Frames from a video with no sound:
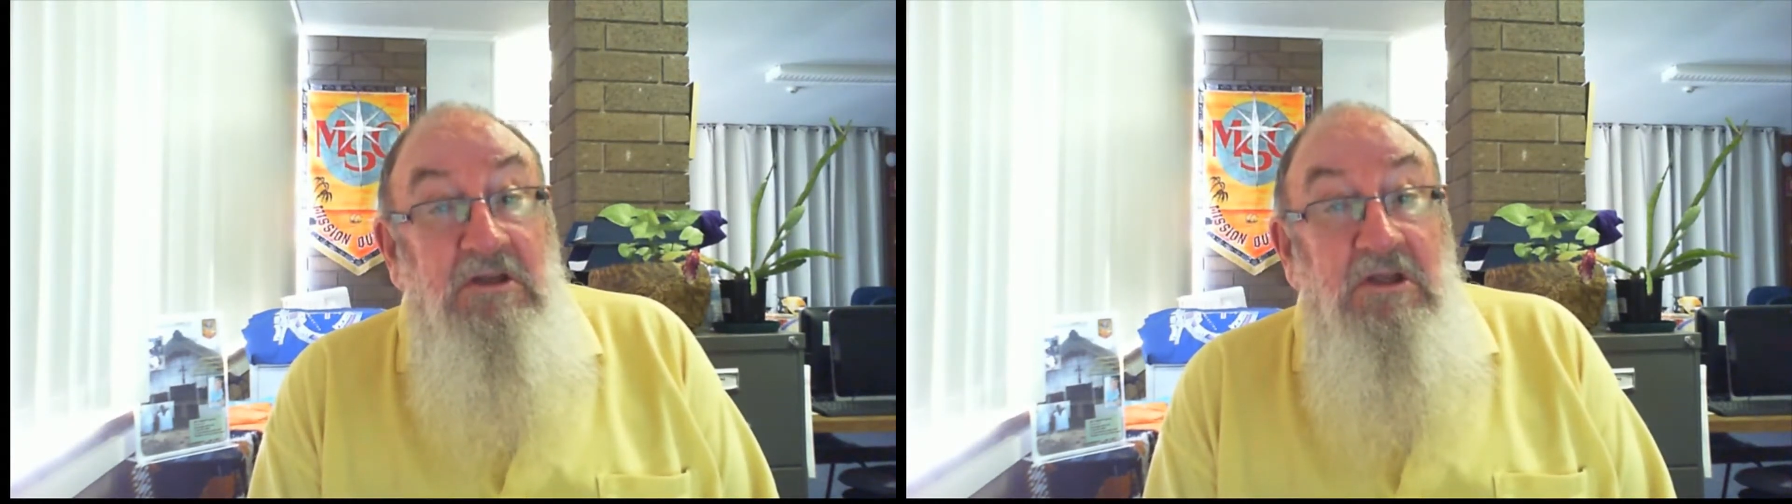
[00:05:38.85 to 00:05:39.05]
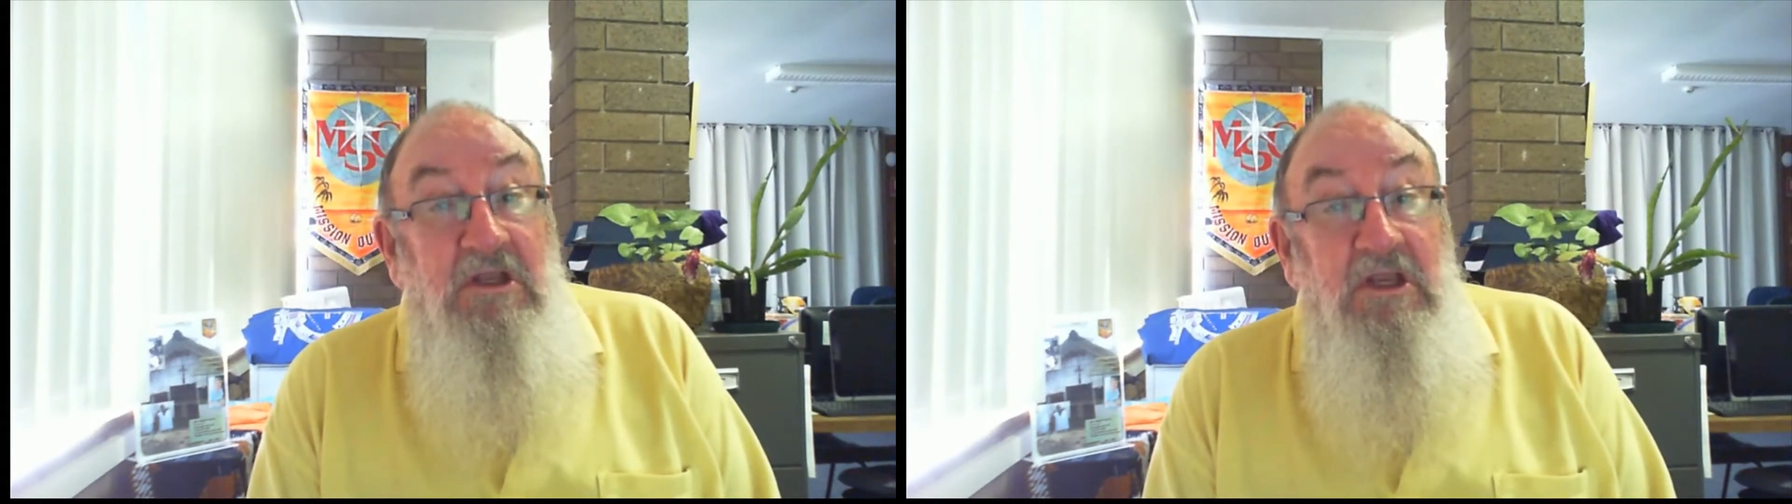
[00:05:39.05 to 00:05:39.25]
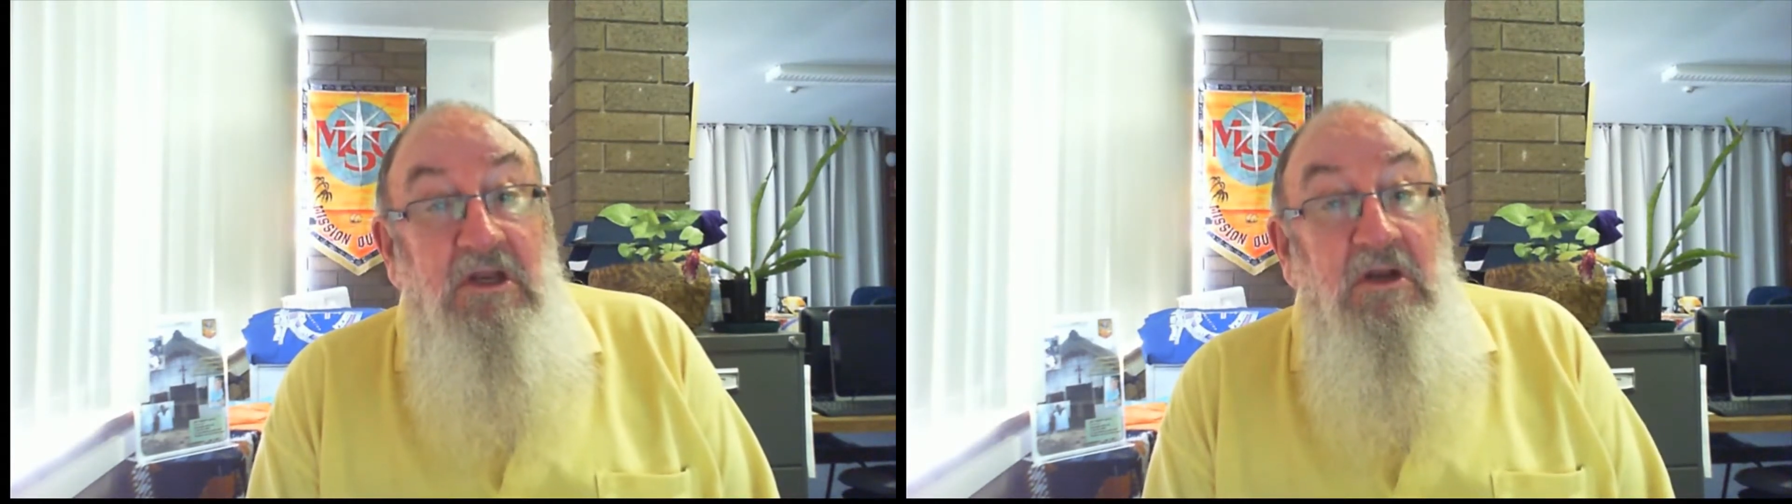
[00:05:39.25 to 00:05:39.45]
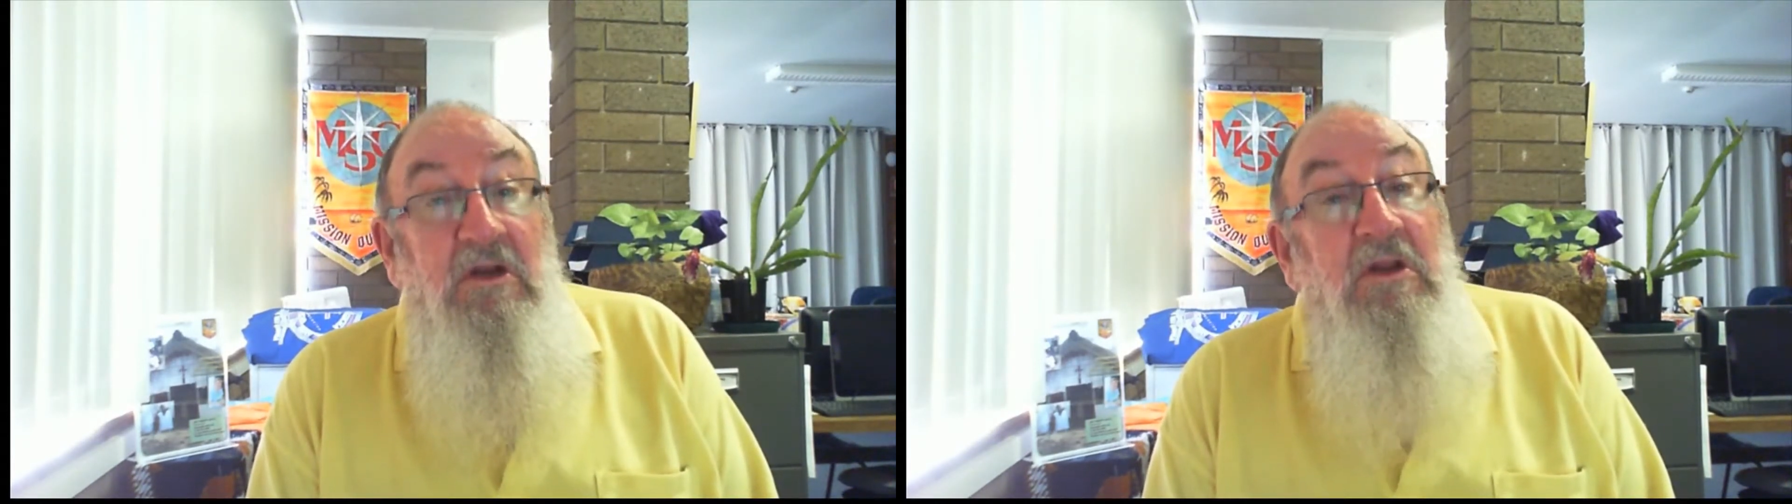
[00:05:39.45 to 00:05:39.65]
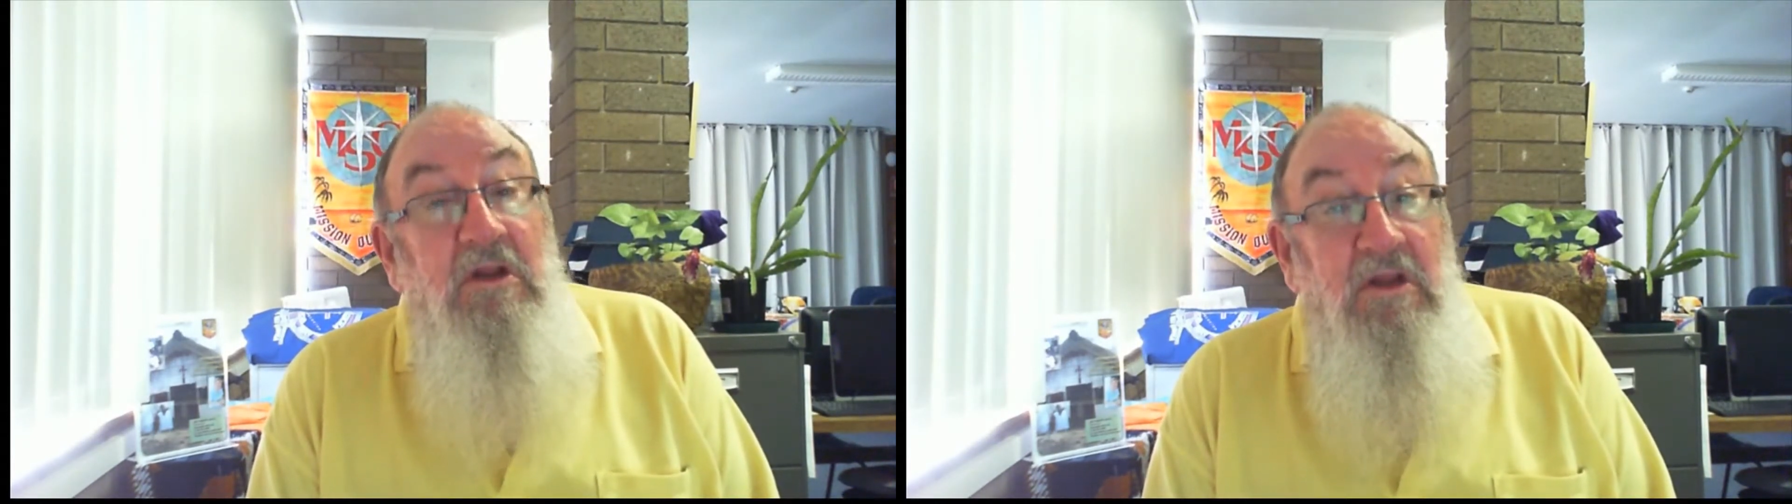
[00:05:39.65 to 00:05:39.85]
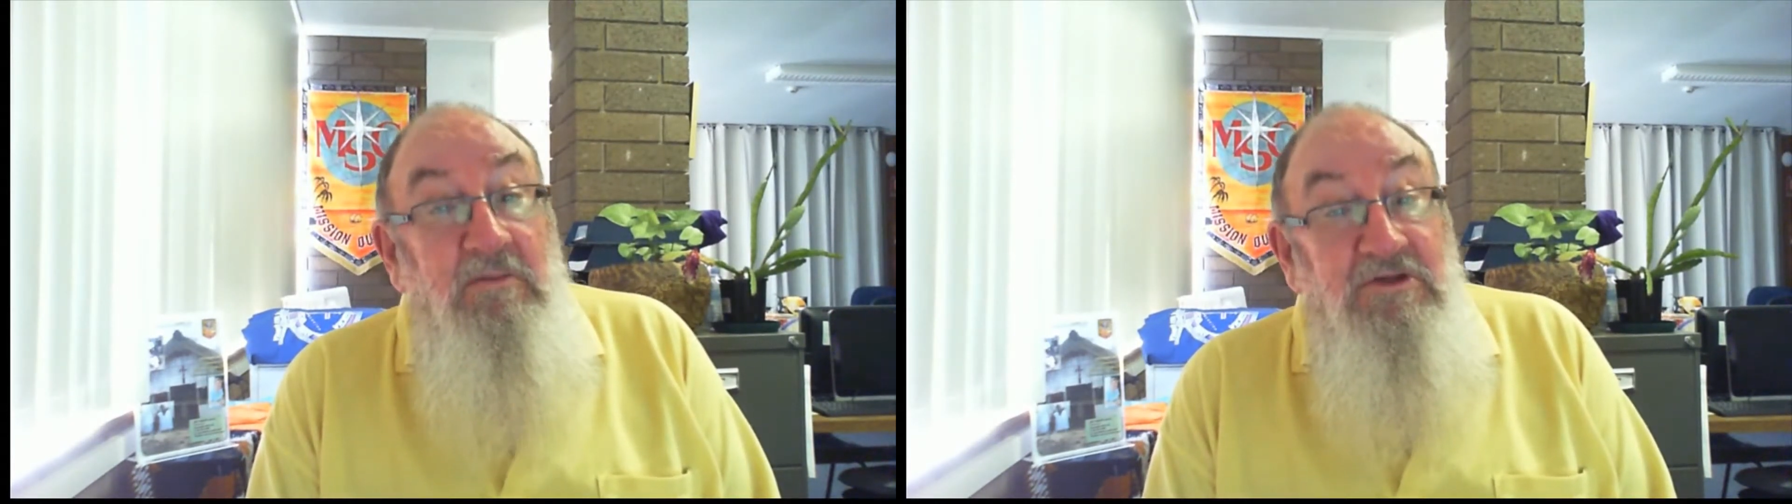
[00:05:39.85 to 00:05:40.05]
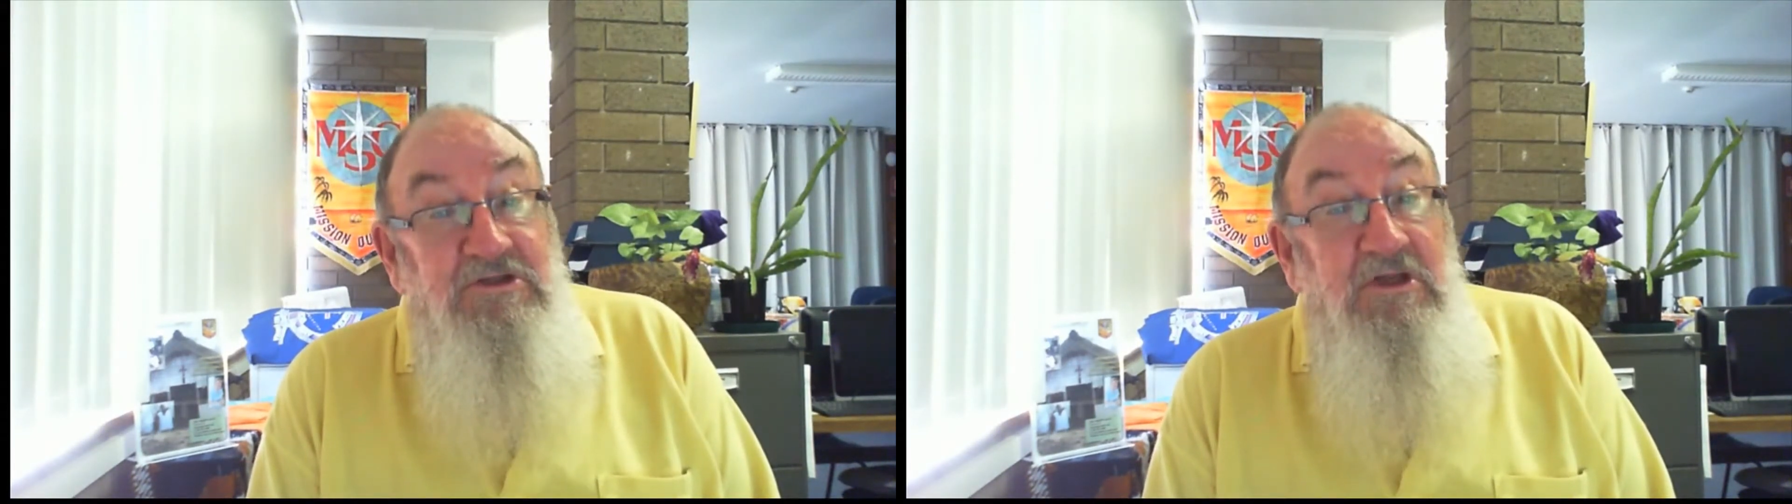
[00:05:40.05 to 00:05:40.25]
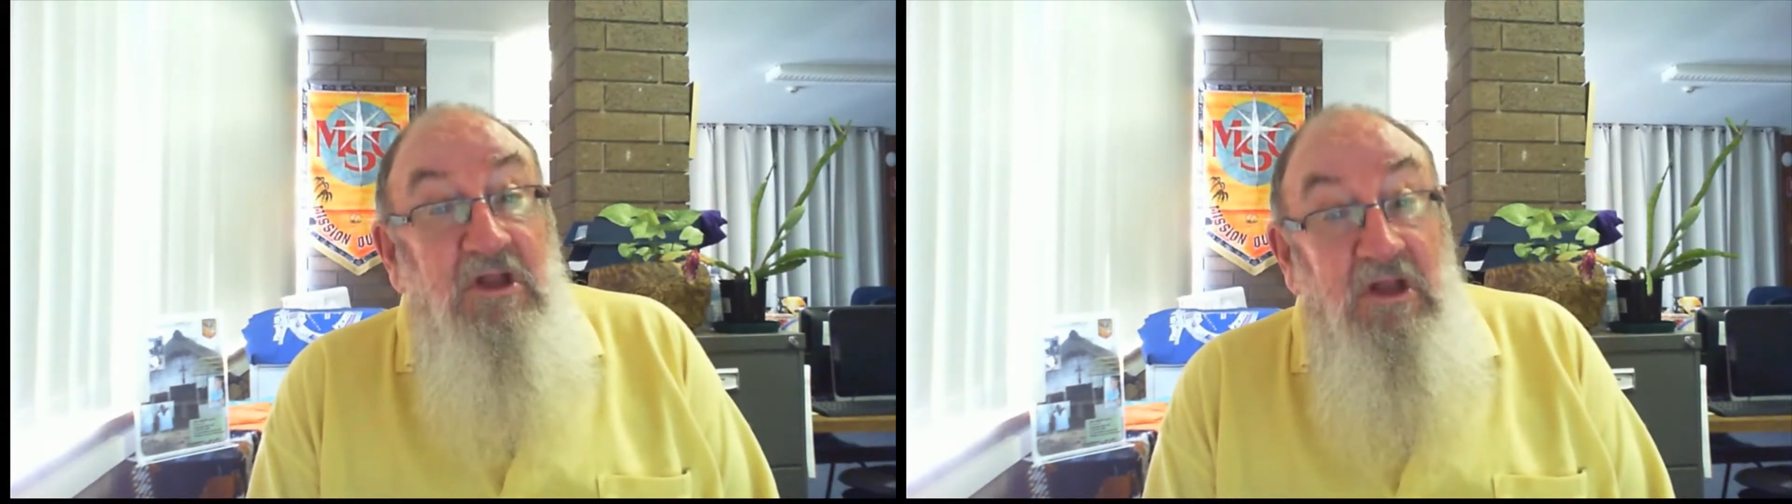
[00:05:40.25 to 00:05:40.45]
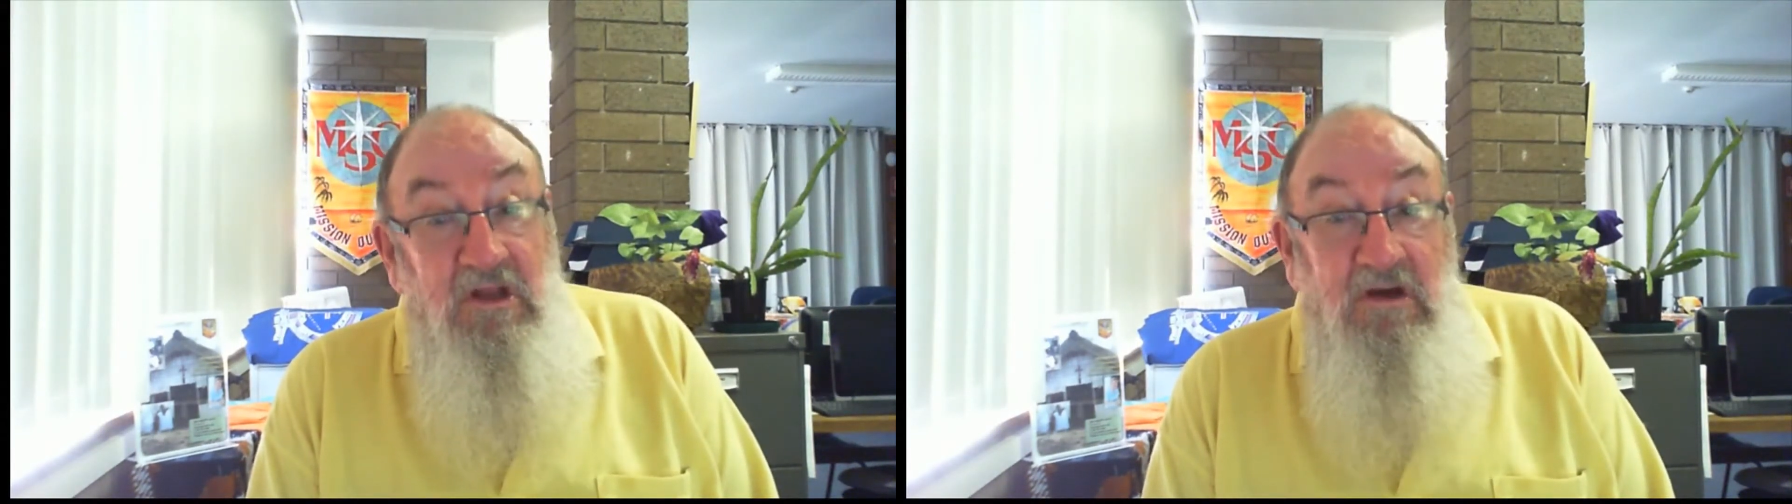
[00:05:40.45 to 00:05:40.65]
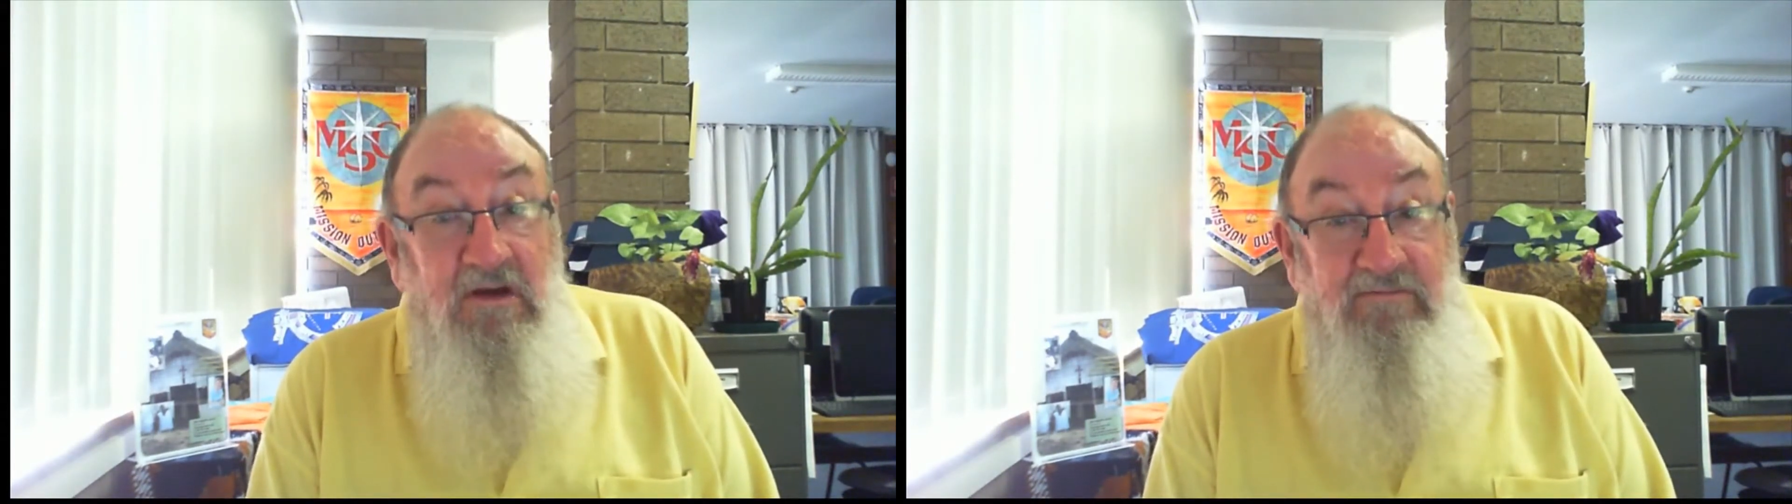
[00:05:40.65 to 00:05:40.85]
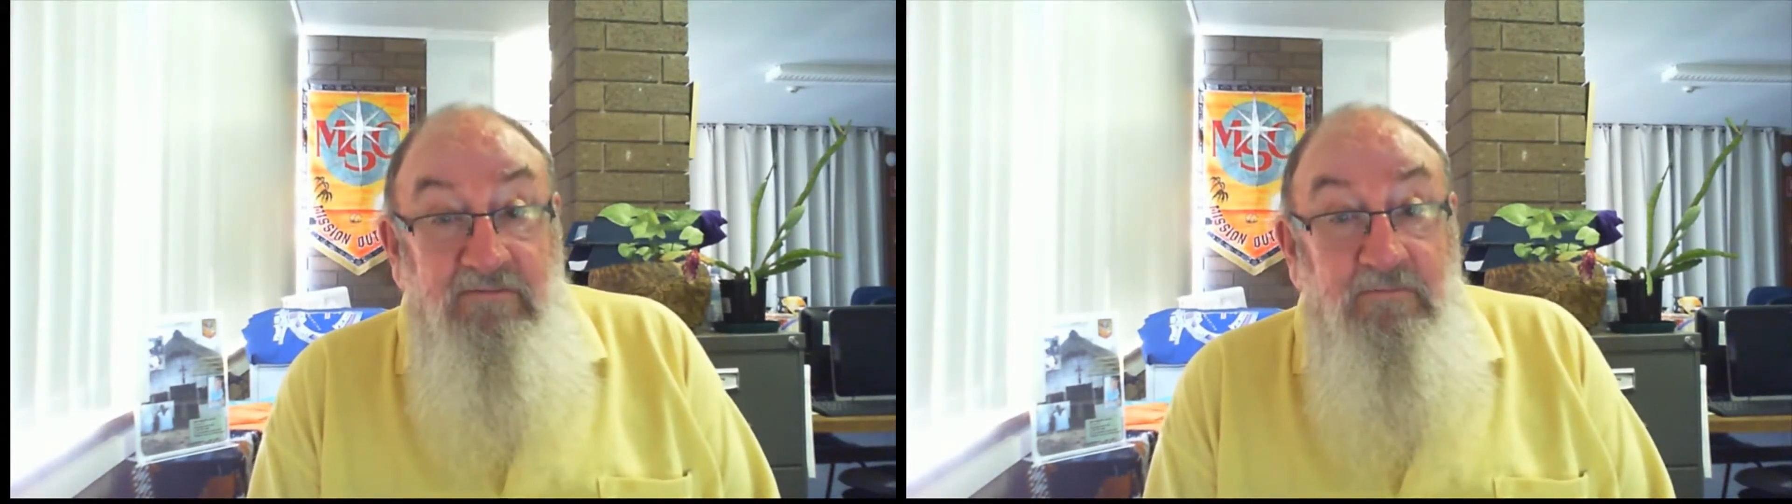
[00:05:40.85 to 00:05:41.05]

in the mission alive.